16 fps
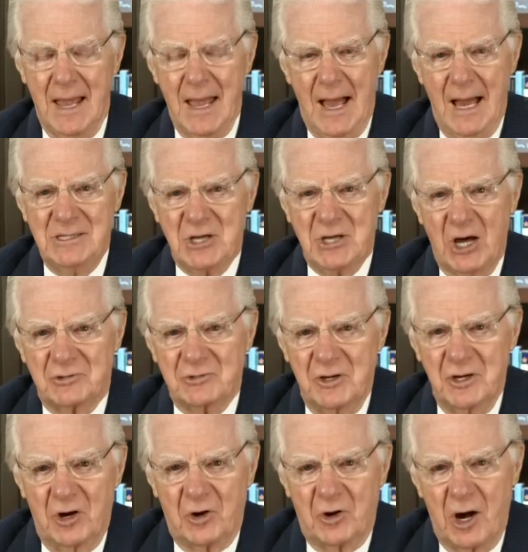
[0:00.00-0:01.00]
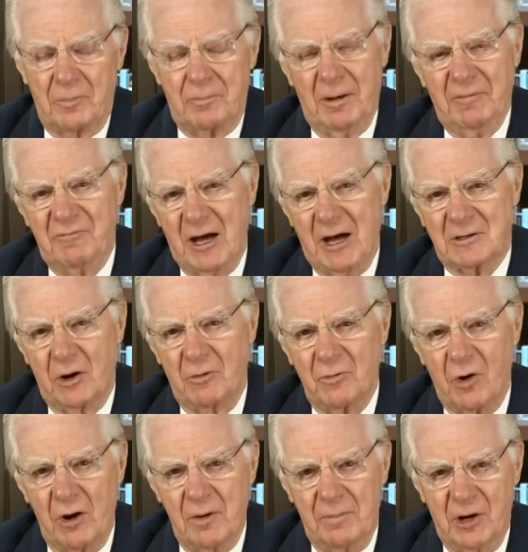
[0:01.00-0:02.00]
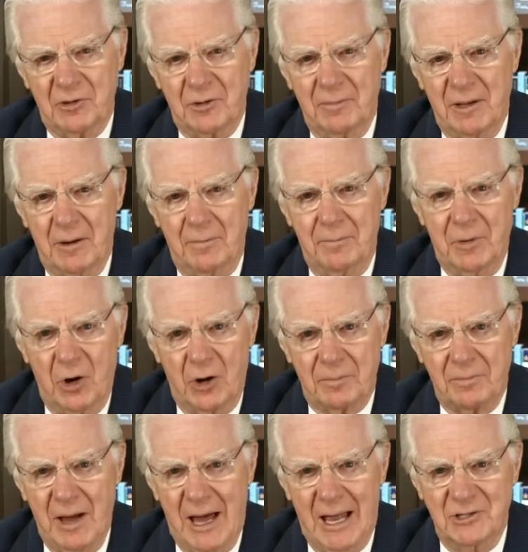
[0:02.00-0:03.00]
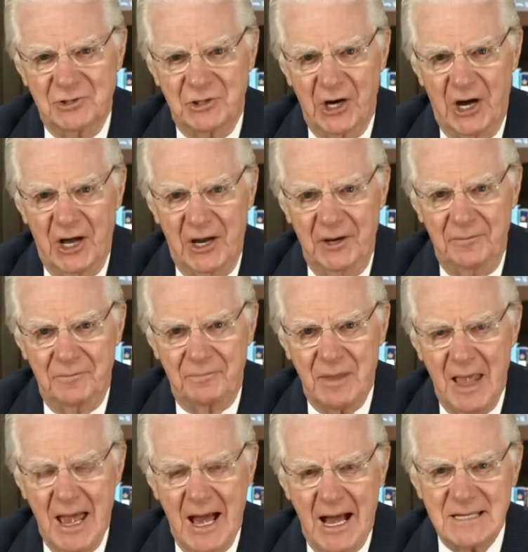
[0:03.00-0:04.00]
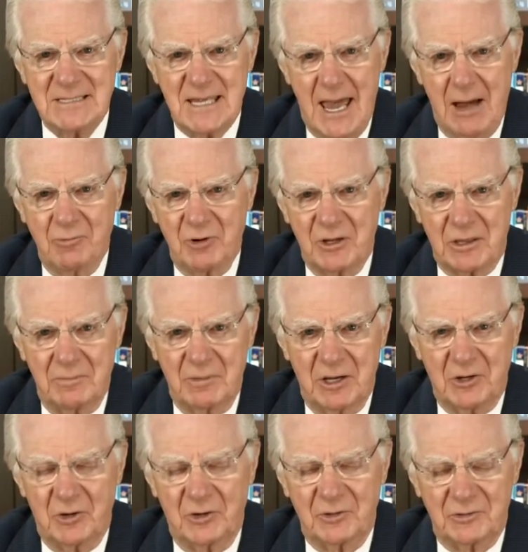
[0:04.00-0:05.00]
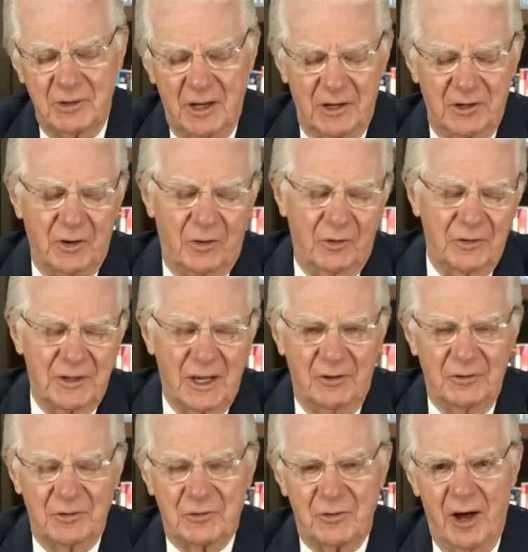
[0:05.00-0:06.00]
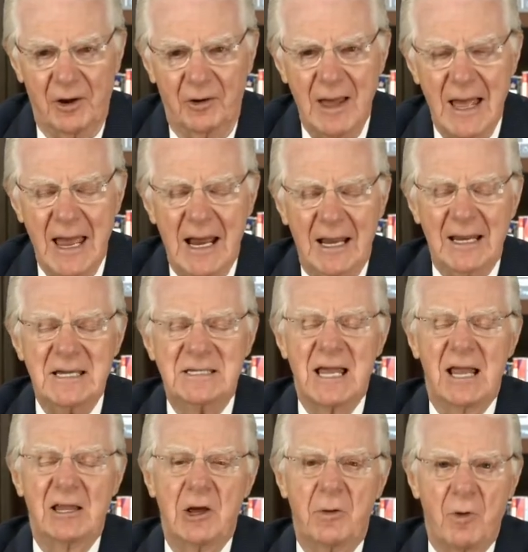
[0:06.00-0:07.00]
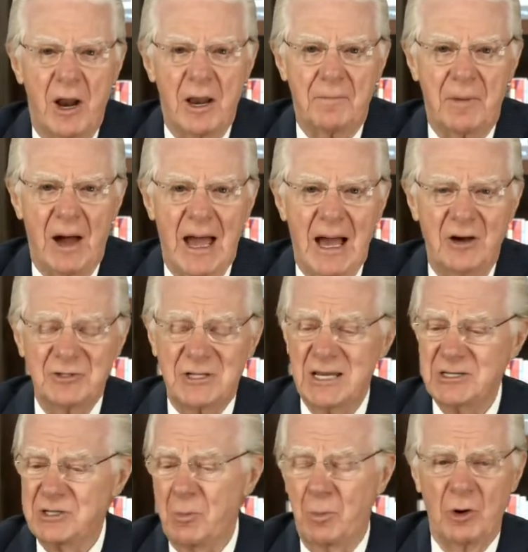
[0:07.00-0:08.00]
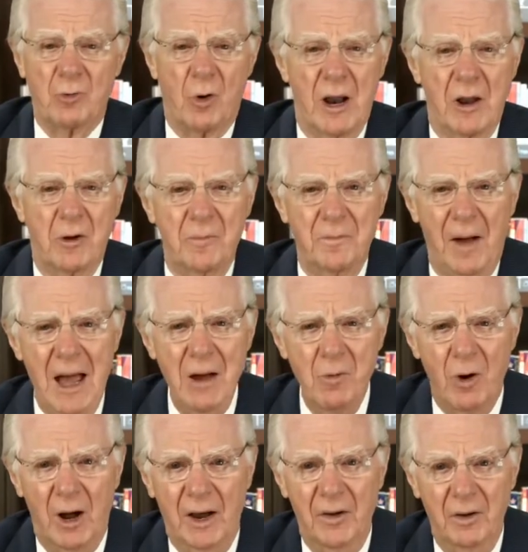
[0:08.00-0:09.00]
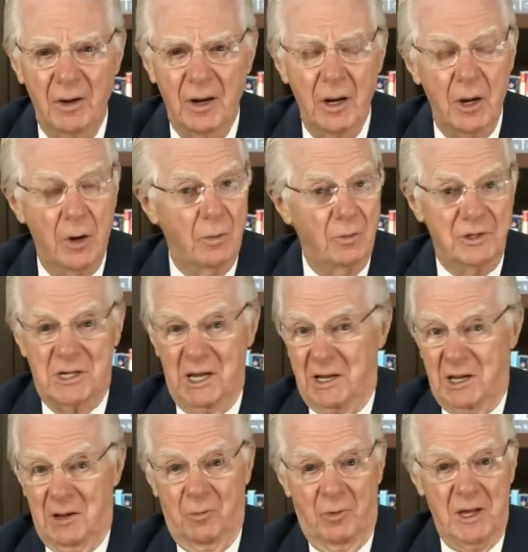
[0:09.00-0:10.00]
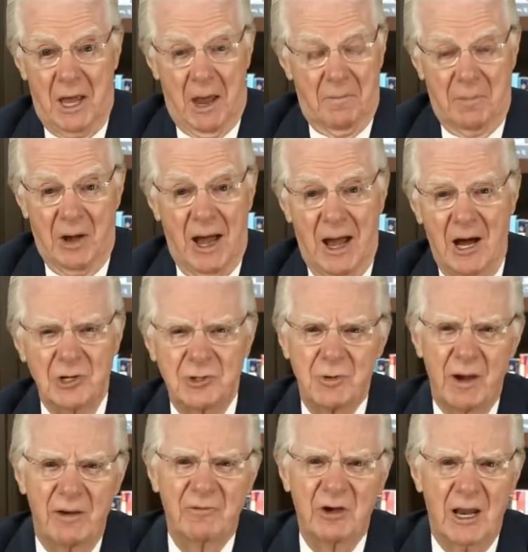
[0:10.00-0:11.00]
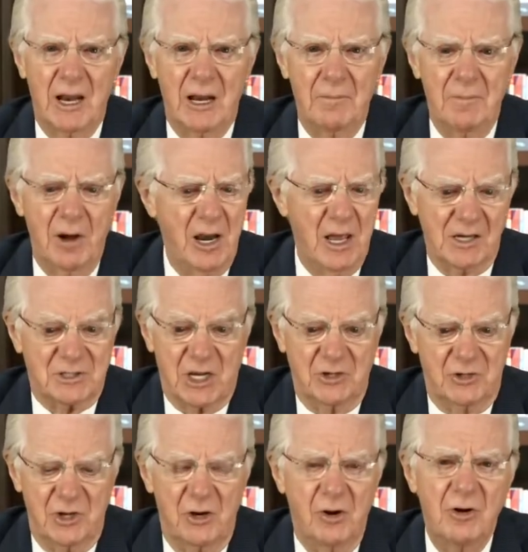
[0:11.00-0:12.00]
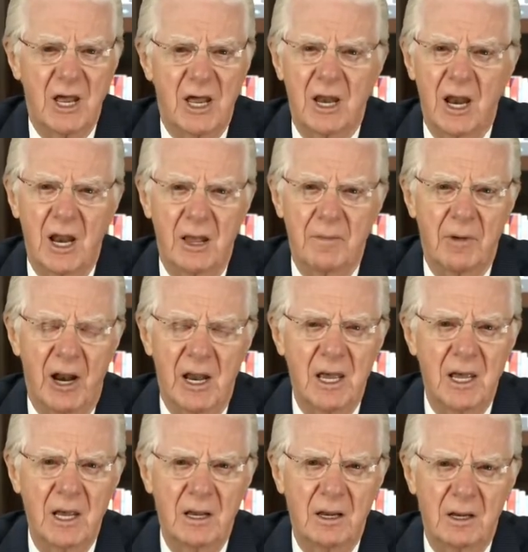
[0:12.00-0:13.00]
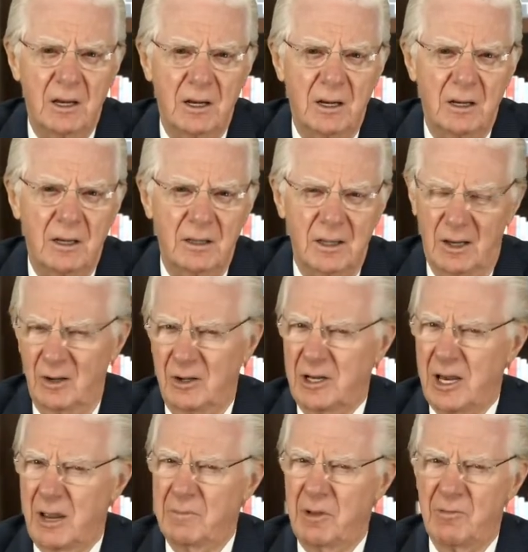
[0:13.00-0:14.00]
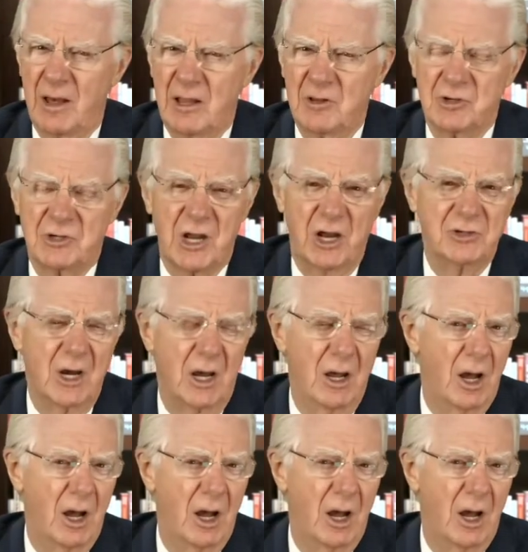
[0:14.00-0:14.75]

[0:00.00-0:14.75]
I talked to a young couple. In fact, I wrote about them in a book, Pat and John. I sat with them in, in a hotel in Toronto, and they said they wanted to buy a house. And I said, well, go on out and buy one. We said, Can, we can't buy a house. We haven't got any money. I said, you don't need any money. They looked at me rather strange.